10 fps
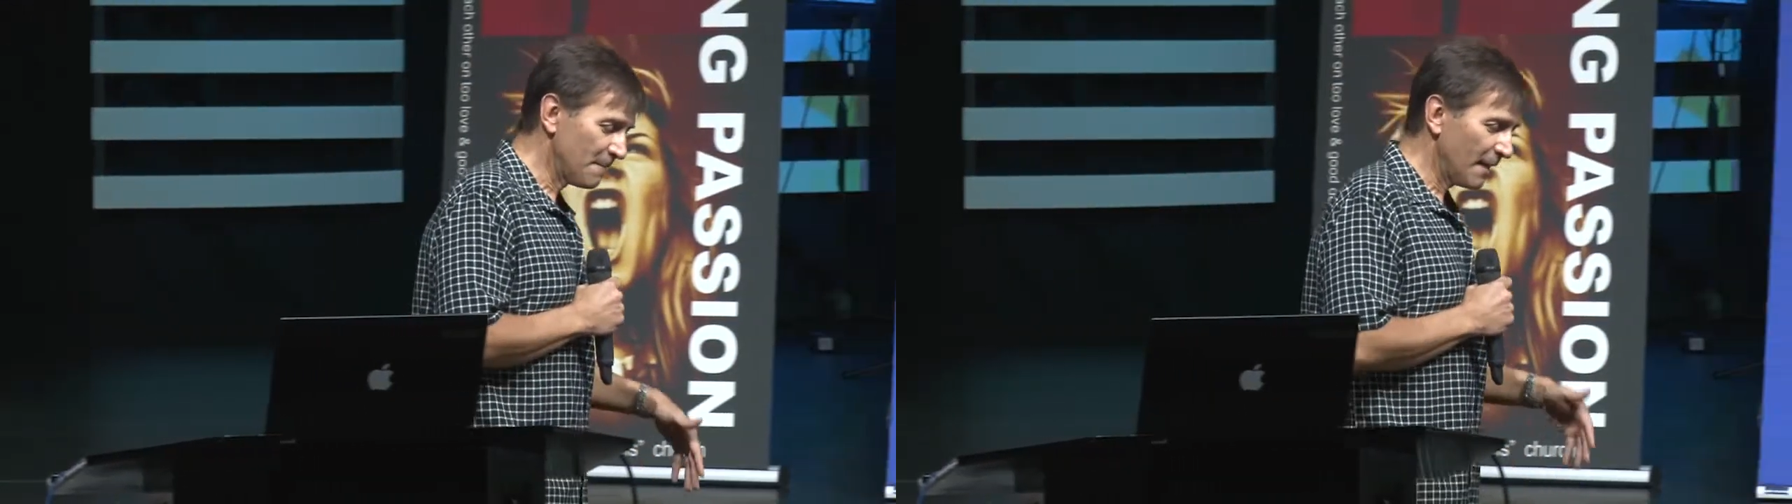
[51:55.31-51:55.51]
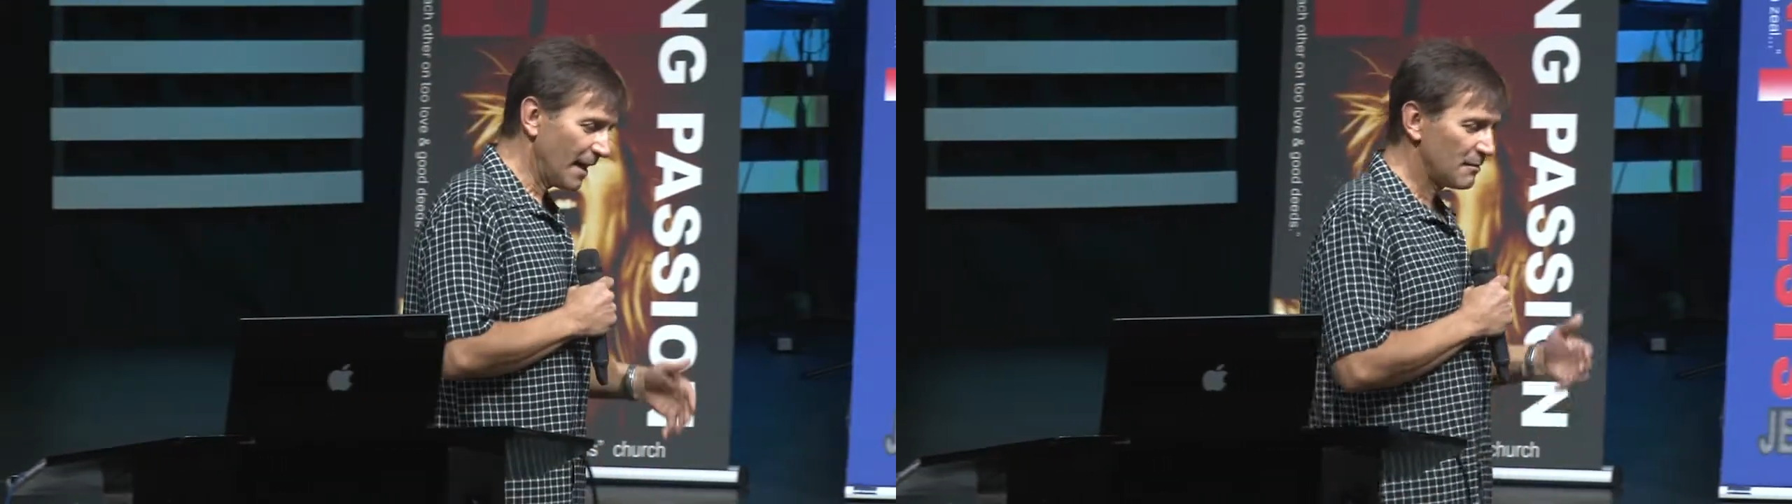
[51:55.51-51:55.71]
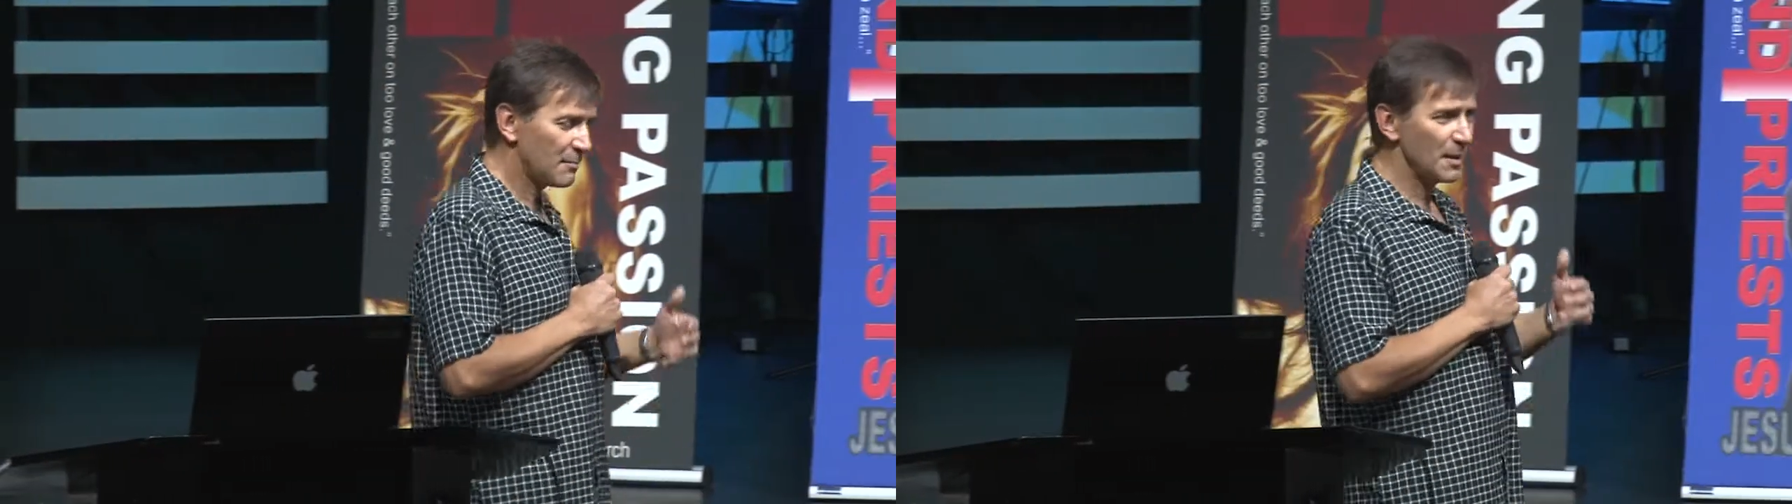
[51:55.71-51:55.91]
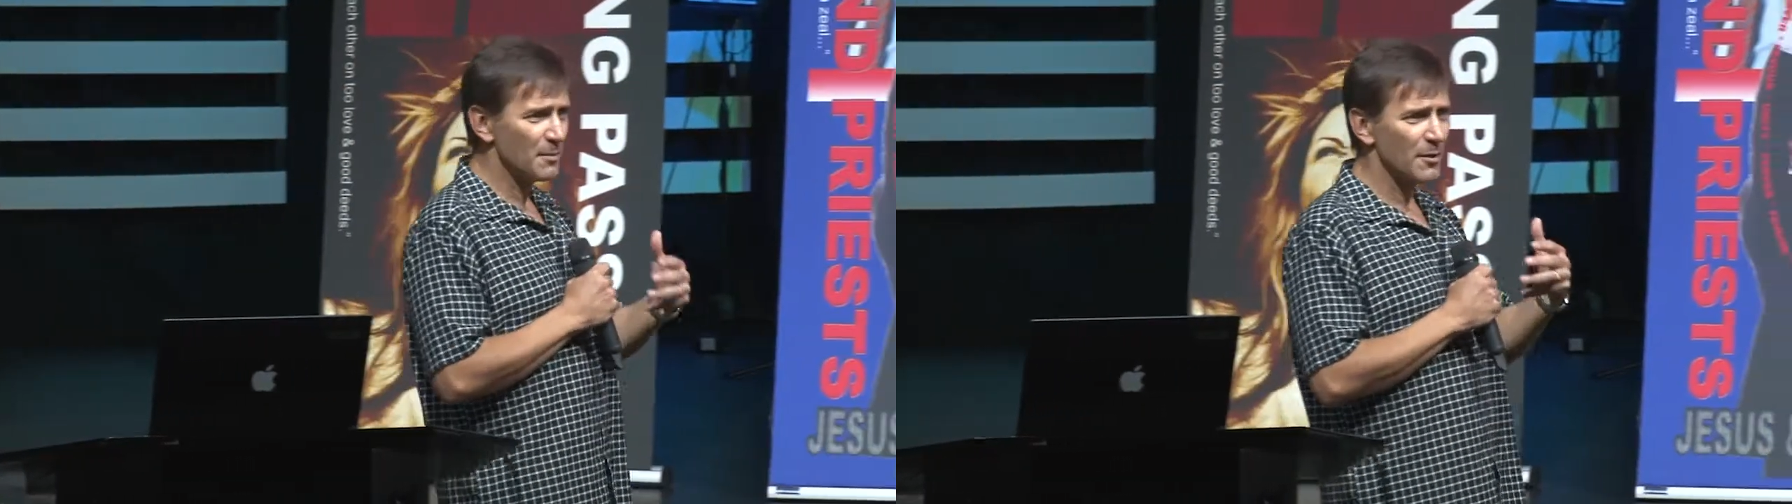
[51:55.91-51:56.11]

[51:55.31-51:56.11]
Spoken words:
And the people that are